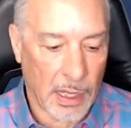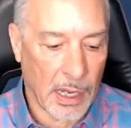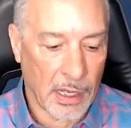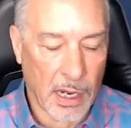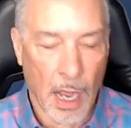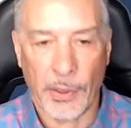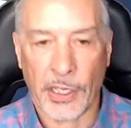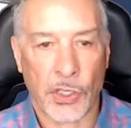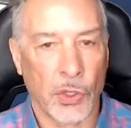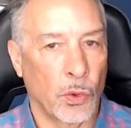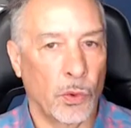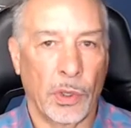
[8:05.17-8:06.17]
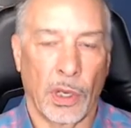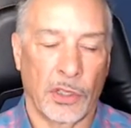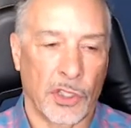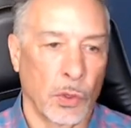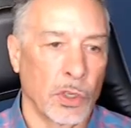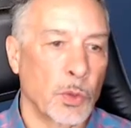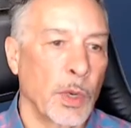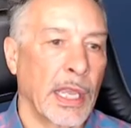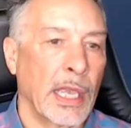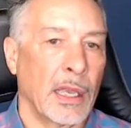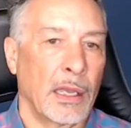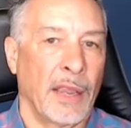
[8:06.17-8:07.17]
coming soon. As soon as we
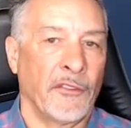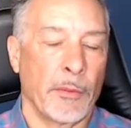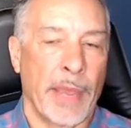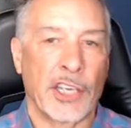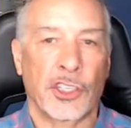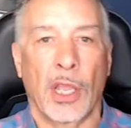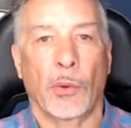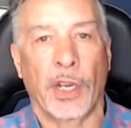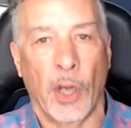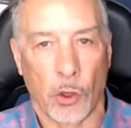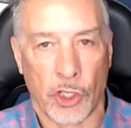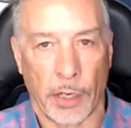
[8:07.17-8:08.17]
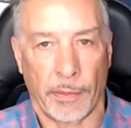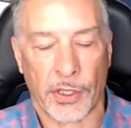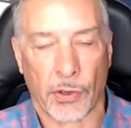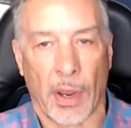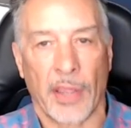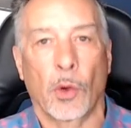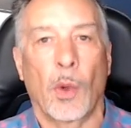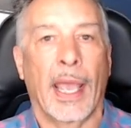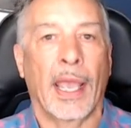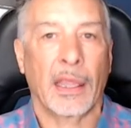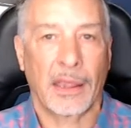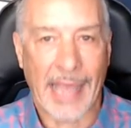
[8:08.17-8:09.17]
get information that we know shipments are on the
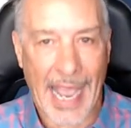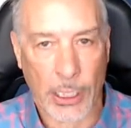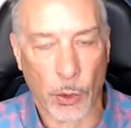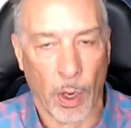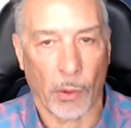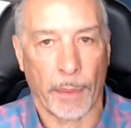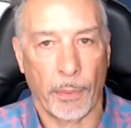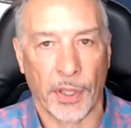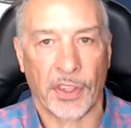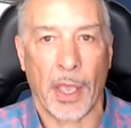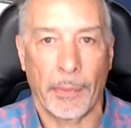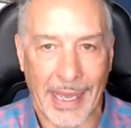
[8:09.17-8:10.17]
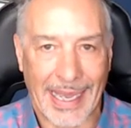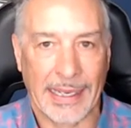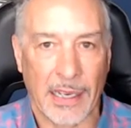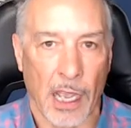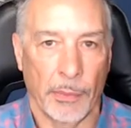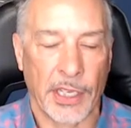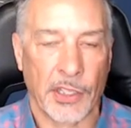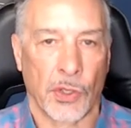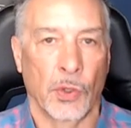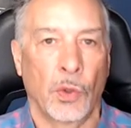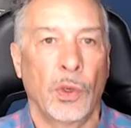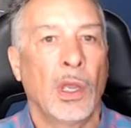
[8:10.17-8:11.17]
way, that's where we put them in coming
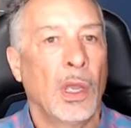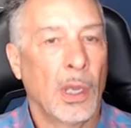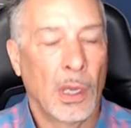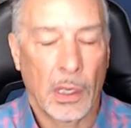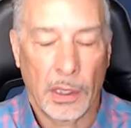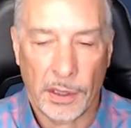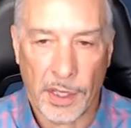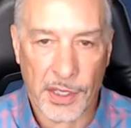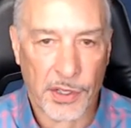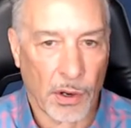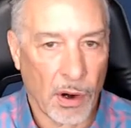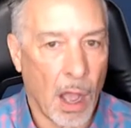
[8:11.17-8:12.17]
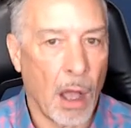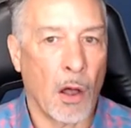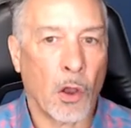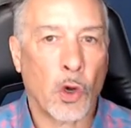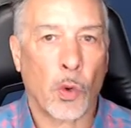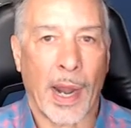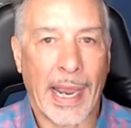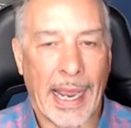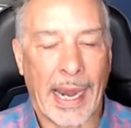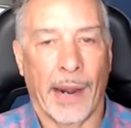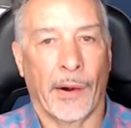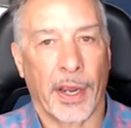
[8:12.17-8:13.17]
soon. These are all great
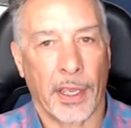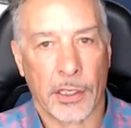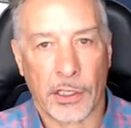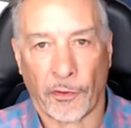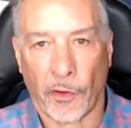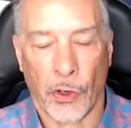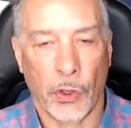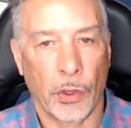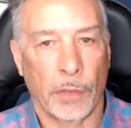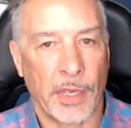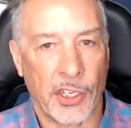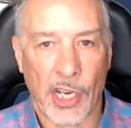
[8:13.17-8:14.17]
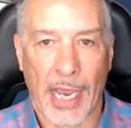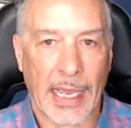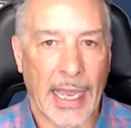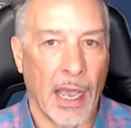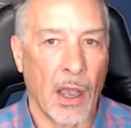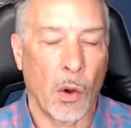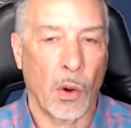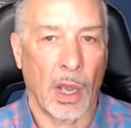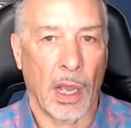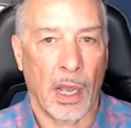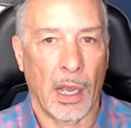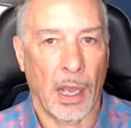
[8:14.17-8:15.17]
areas for you to be checking out,
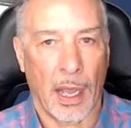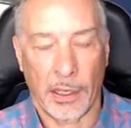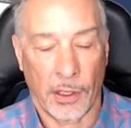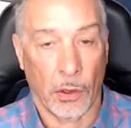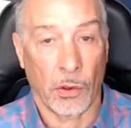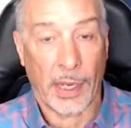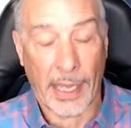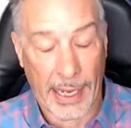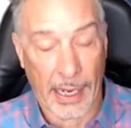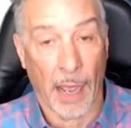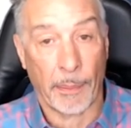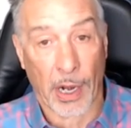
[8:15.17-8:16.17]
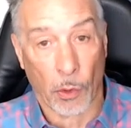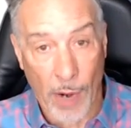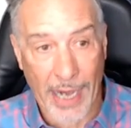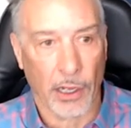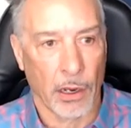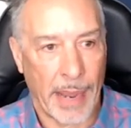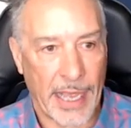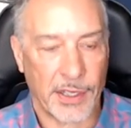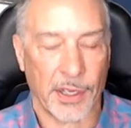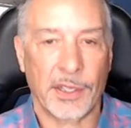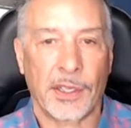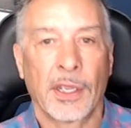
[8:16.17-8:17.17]
hitting up on a regular basis